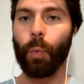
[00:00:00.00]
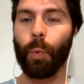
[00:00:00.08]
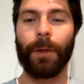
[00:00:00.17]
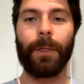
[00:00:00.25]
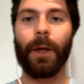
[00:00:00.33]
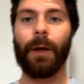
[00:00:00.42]

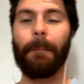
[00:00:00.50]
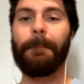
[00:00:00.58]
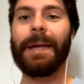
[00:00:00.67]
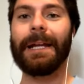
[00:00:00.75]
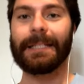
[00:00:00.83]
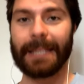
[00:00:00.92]
with
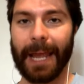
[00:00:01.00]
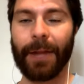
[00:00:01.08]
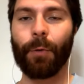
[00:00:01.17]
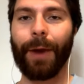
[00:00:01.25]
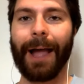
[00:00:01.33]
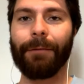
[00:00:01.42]
Big
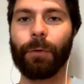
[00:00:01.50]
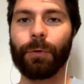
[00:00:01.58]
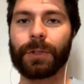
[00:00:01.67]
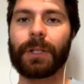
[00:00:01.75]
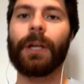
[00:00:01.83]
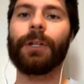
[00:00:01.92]
Ten
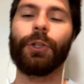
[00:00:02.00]
rivals,